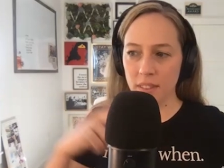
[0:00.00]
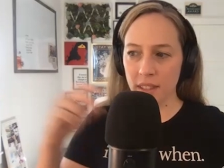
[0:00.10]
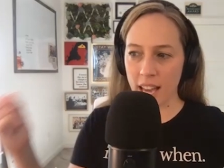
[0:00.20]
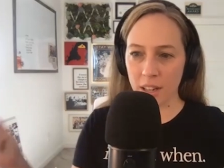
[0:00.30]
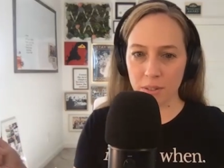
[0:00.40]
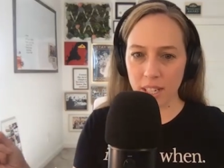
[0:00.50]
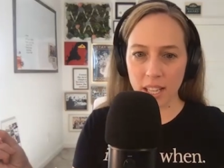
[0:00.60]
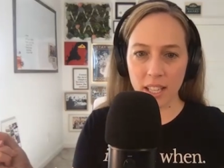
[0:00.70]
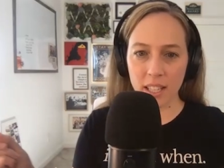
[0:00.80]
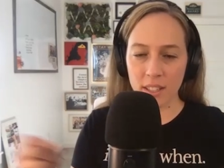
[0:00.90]

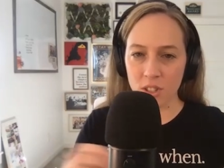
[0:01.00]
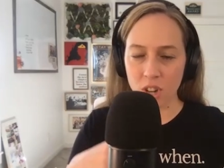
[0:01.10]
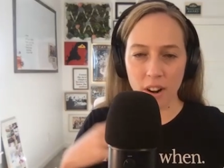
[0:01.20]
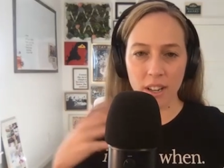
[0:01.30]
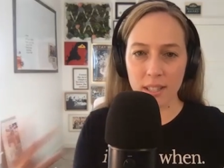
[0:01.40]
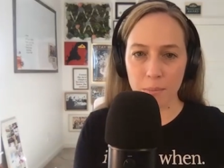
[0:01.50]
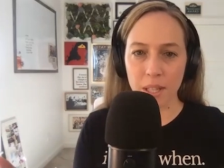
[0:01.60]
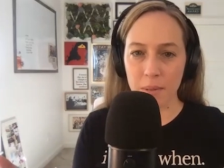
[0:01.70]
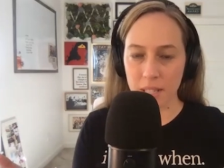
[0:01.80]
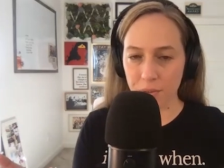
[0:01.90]
arena and sharing
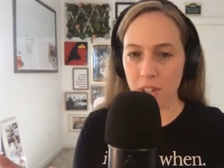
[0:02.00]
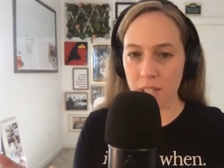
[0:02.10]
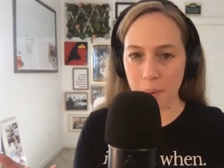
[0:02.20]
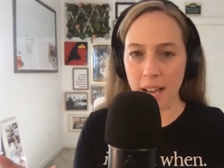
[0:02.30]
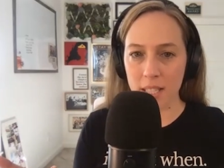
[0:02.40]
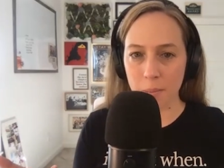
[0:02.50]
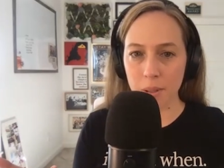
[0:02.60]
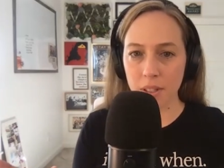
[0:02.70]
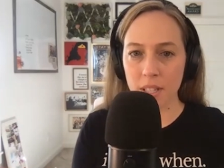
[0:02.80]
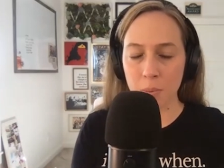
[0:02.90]
something different as
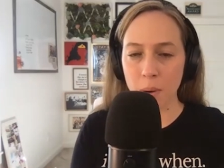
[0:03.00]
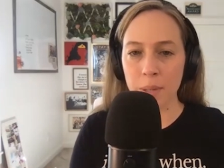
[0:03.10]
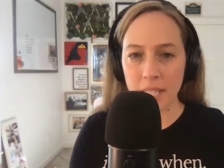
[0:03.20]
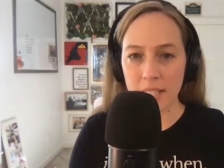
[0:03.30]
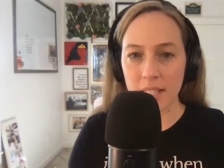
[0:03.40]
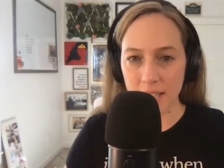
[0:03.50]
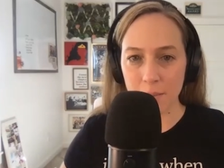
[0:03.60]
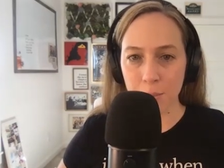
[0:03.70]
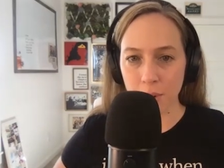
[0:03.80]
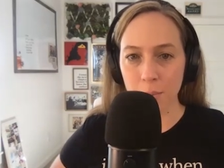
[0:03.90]
possible is what we need to see
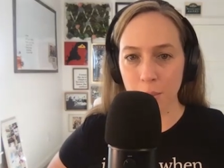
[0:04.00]
more and